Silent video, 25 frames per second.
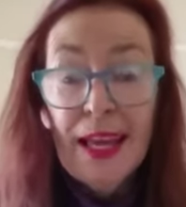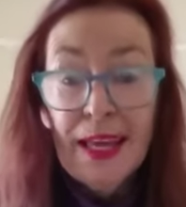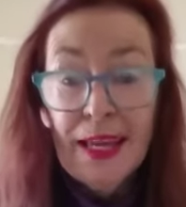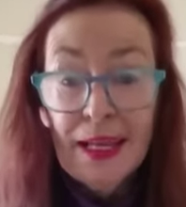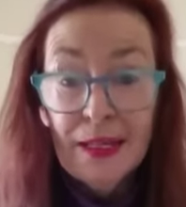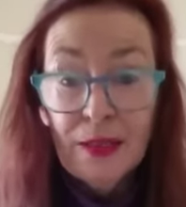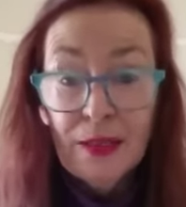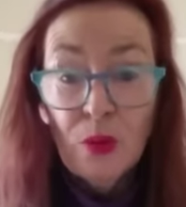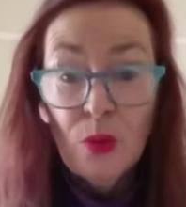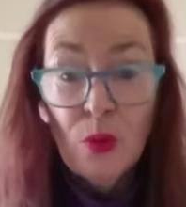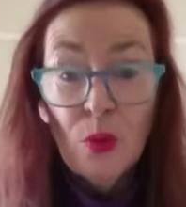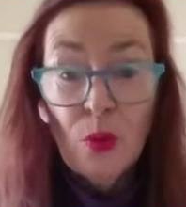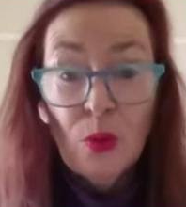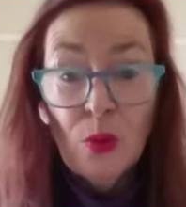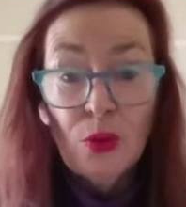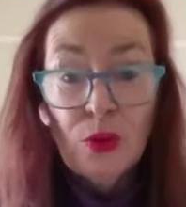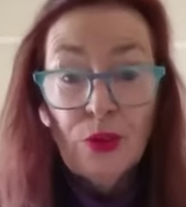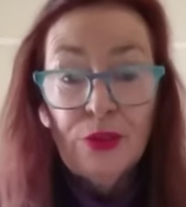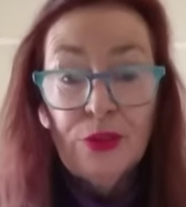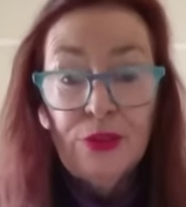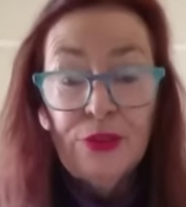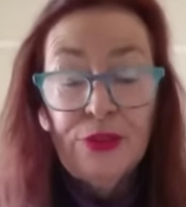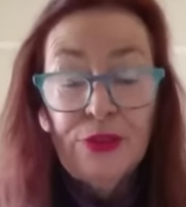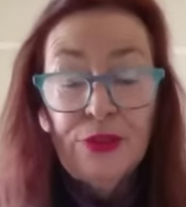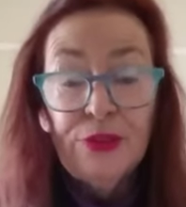
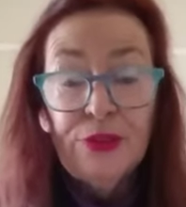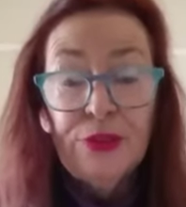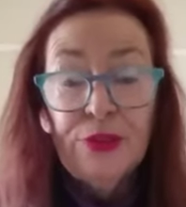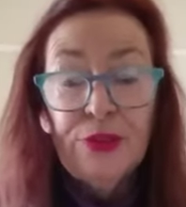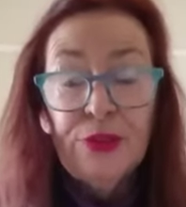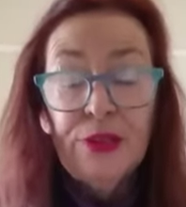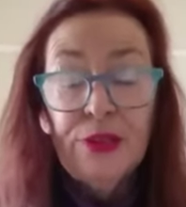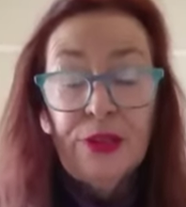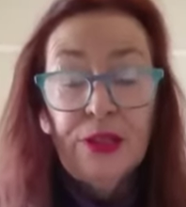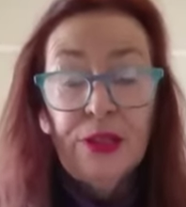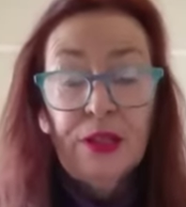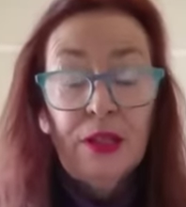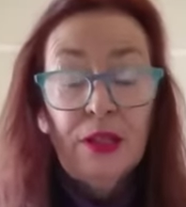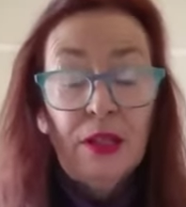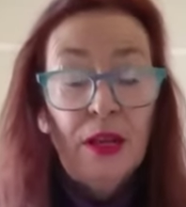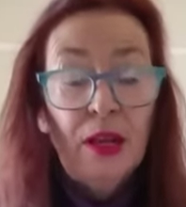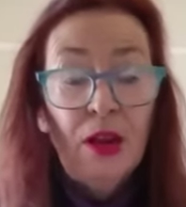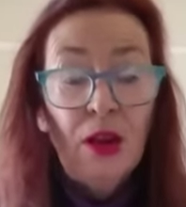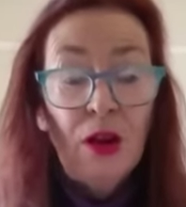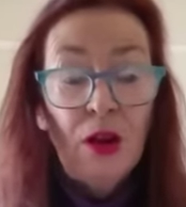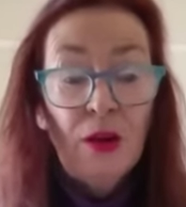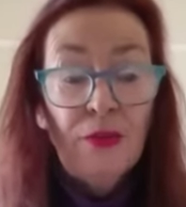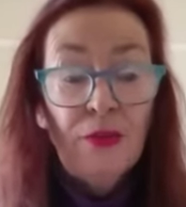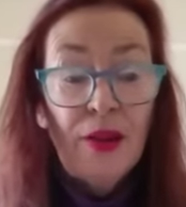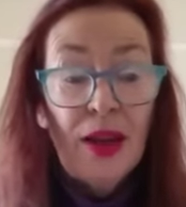headquarters
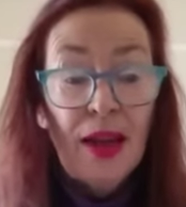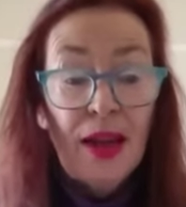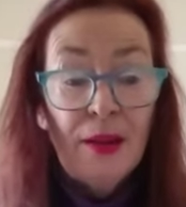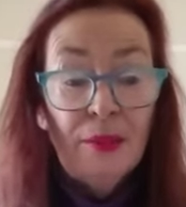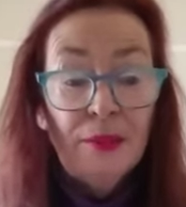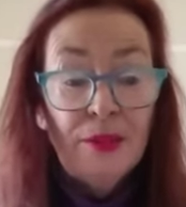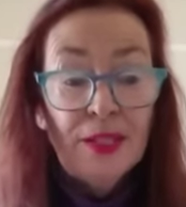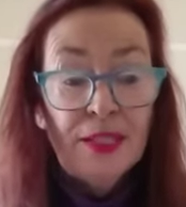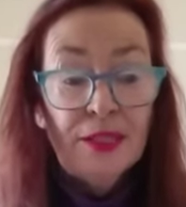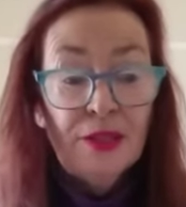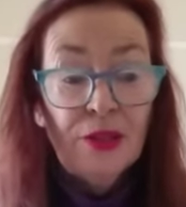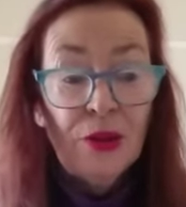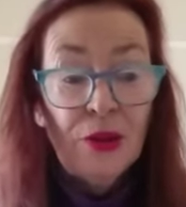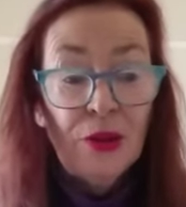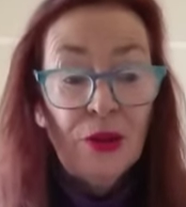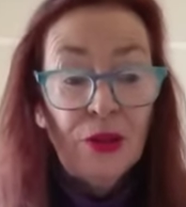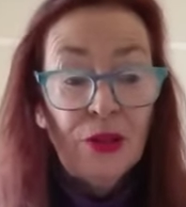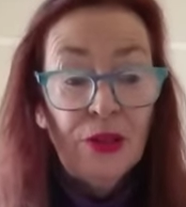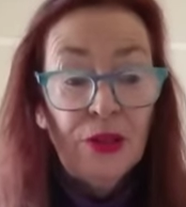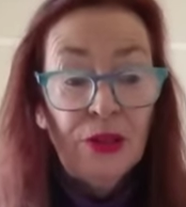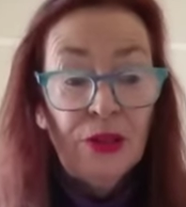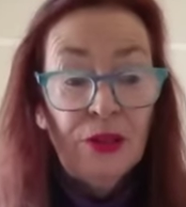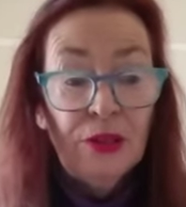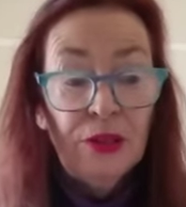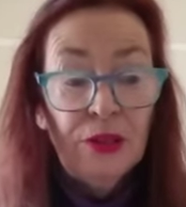of
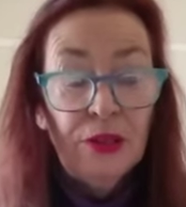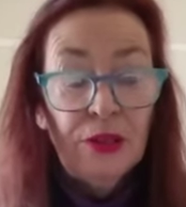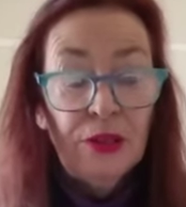Amazon